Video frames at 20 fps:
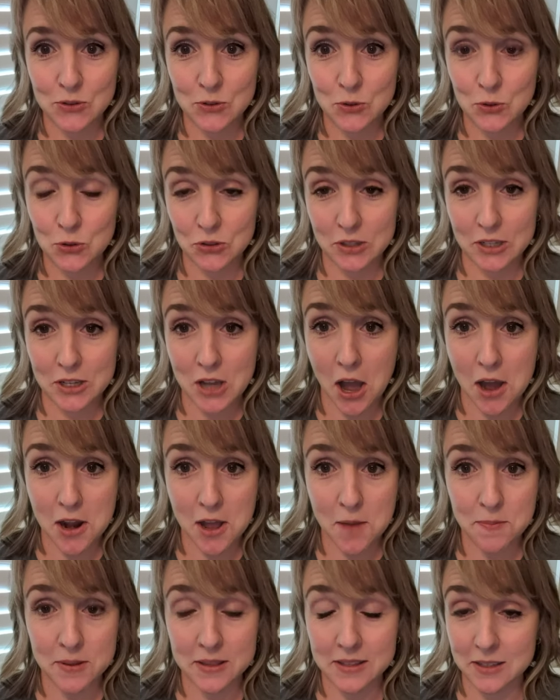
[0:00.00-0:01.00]
usually caught
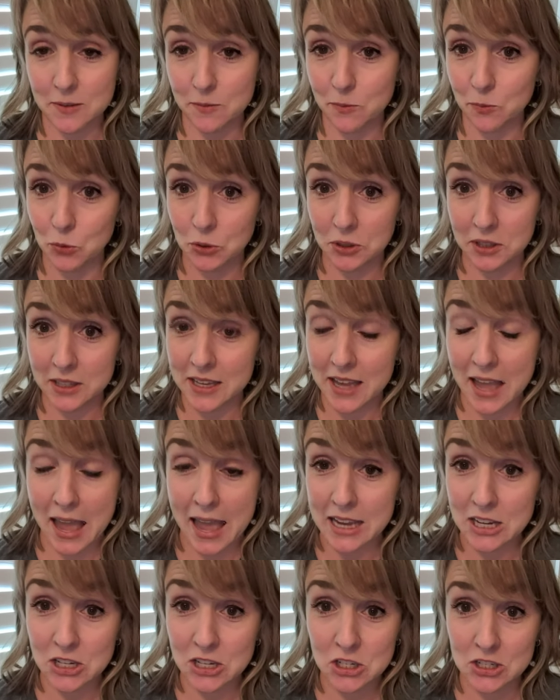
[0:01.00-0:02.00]
up in some really
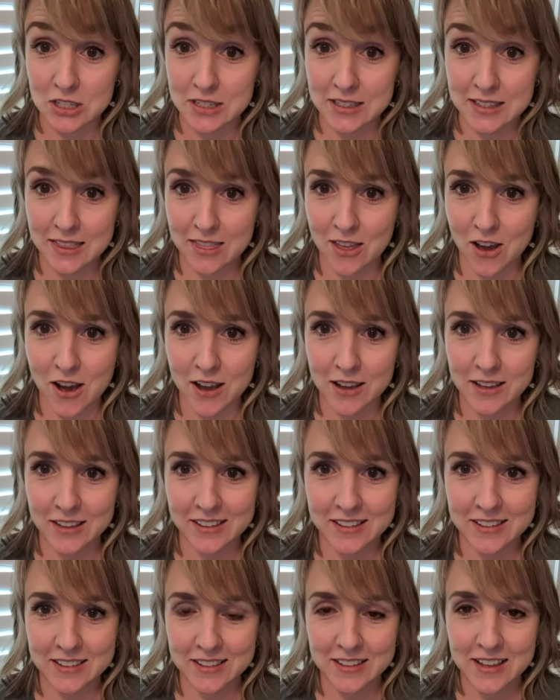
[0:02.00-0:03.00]
anxious
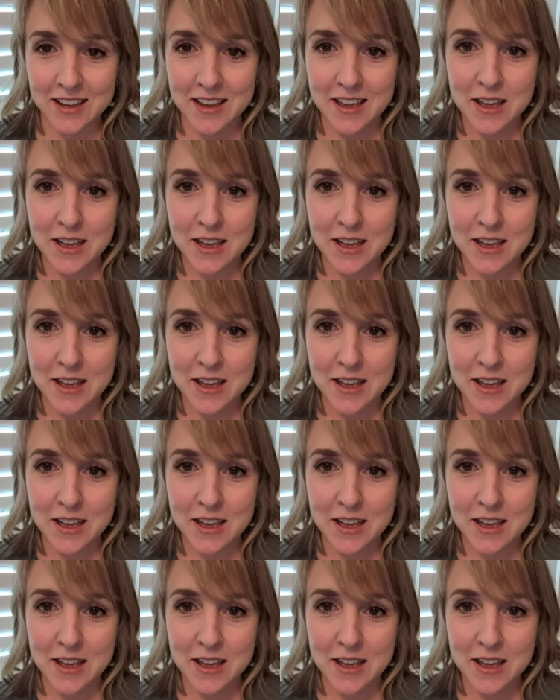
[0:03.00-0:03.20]
thoughts.